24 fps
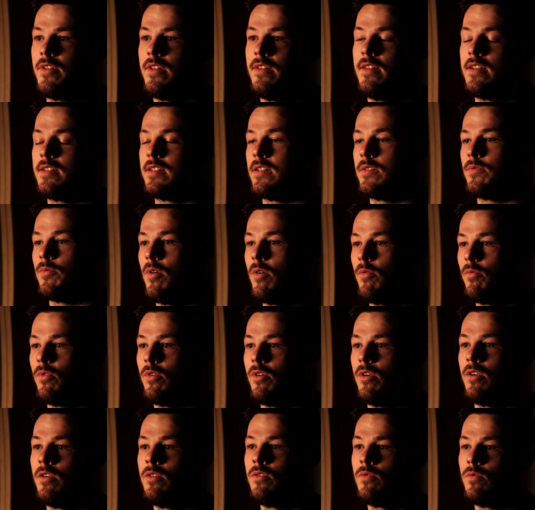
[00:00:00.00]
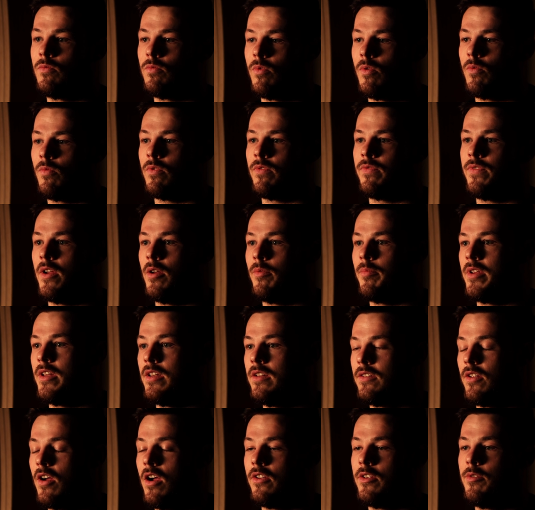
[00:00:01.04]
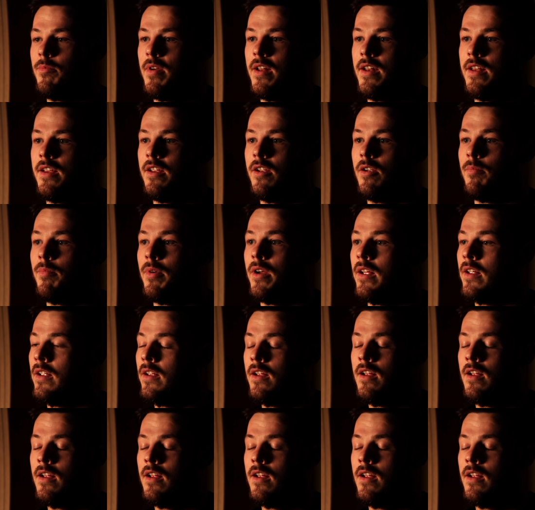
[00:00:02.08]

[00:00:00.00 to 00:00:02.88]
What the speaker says: this is what we're filming and documenting here, but